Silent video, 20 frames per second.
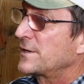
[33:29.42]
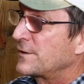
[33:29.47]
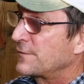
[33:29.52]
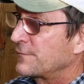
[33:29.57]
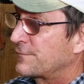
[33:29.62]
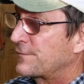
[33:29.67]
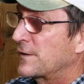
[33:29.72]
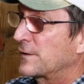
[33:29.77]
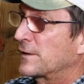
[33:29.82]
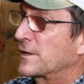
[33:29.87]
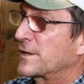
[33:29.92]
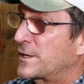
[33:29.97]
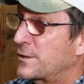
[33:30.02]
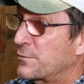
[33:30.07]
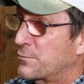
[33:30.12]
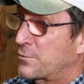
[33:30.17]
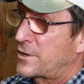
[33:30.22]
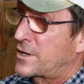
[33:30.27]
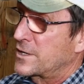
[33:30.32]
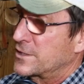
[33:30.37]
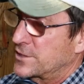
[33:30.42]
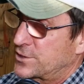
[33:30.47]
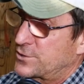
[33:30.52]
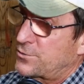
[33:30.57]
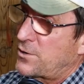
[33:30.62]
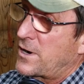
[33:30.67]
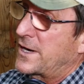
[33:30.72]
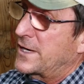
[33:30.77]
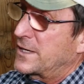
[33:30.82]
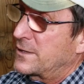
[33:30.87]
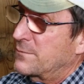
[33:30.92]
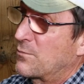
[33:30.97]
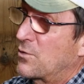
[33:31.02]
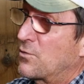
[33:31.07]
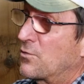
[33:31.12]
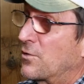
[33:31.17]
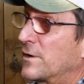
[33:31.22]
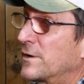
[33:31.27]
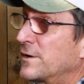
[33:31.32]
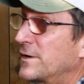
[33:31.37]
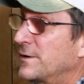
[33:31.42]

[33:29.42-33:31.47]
you felt like you were constrained more.